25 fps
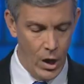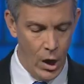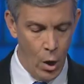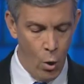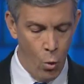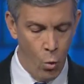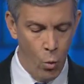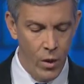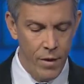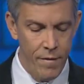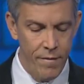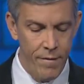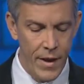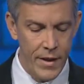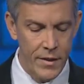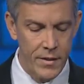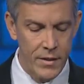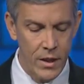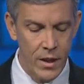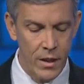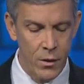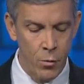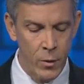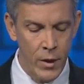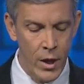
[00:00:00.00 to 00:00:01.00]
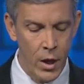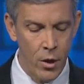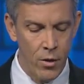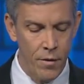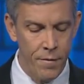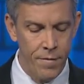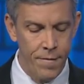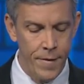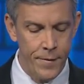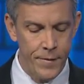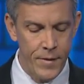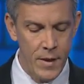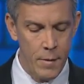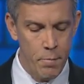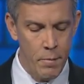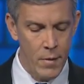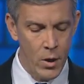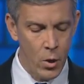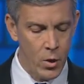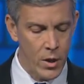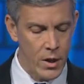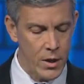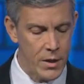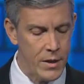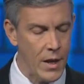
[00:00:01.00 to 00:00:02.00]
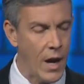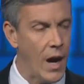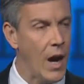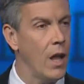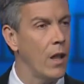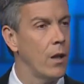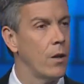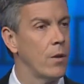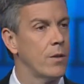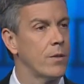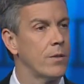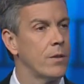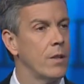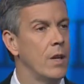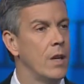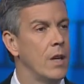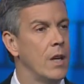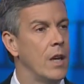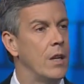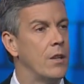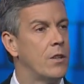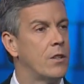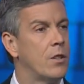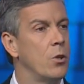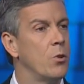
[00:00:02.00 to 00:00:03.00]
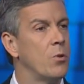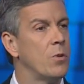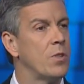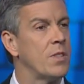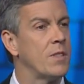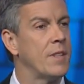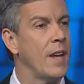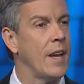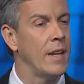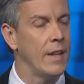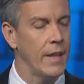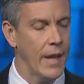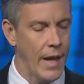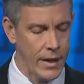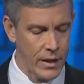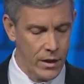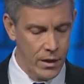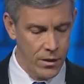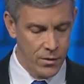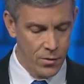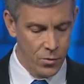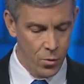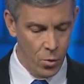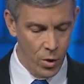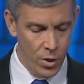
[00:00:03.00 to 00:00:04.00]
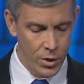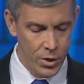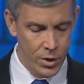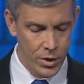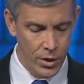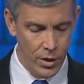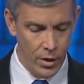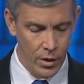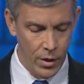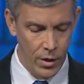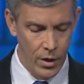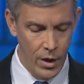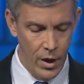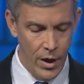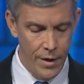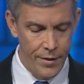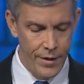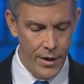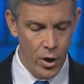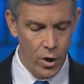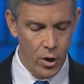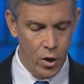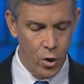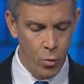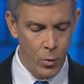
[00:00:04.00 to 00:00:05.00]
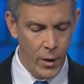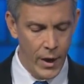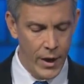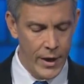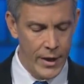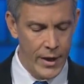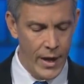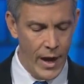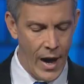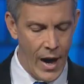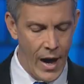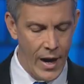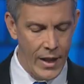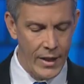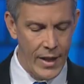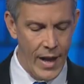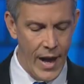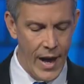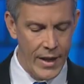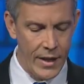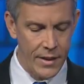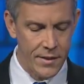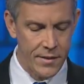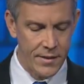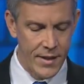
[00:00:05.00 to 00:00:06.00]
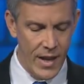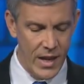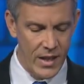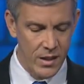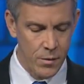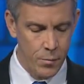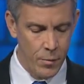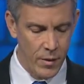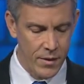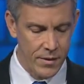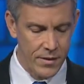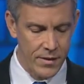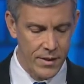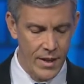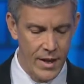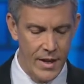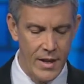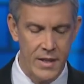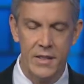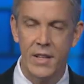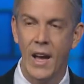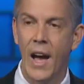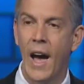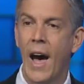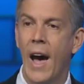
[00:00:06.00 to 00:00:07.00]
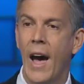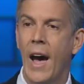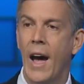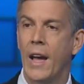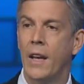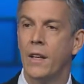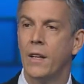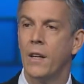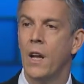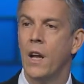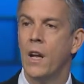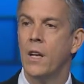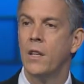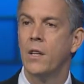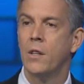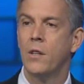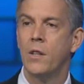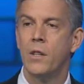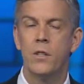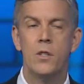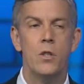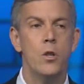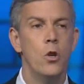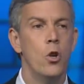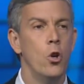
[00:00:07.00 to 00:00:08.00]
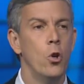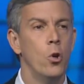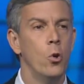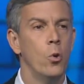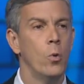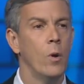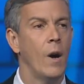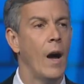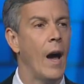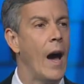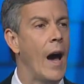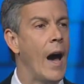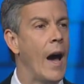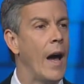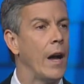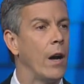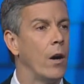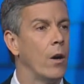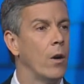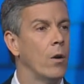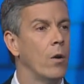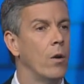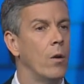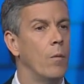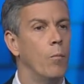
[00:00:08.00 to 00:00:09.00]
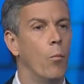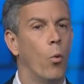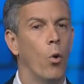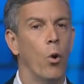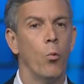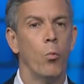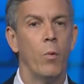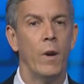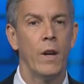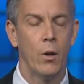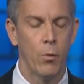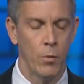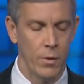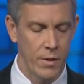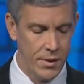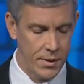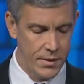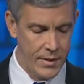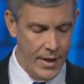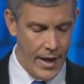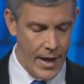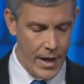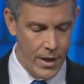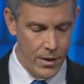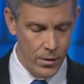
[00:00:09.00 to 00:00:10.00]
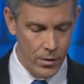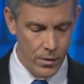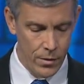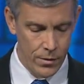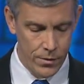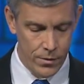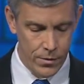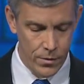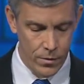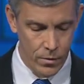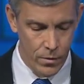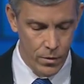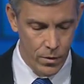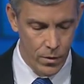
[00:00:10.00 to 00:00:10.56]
We're investing $350 million in 2 state-led consortia that are creating online assessments tied to these new, higher, more rigorous standards.